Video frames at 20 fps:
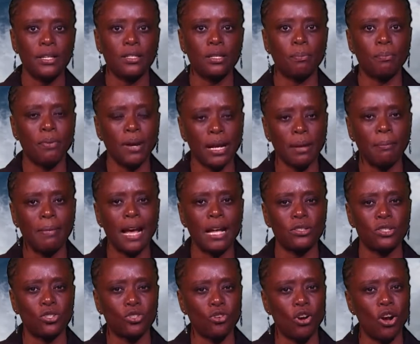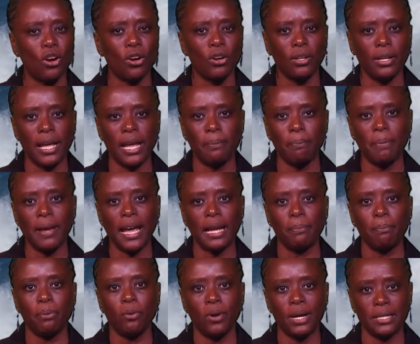to bring about stronger lead
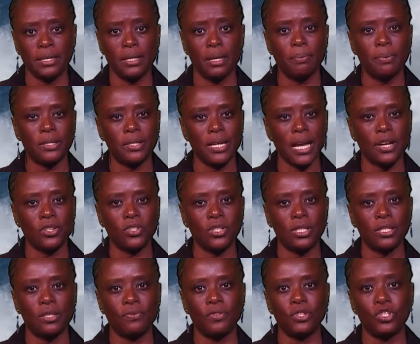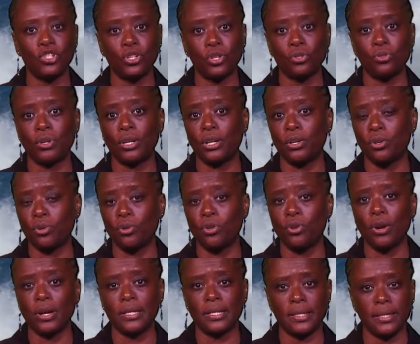paint poisoning protections for children in New
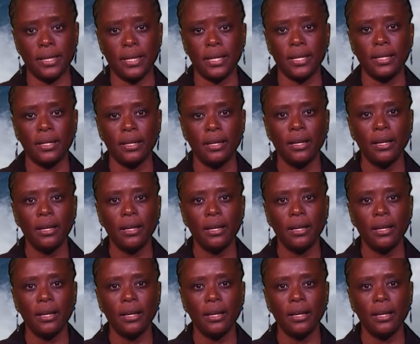York City.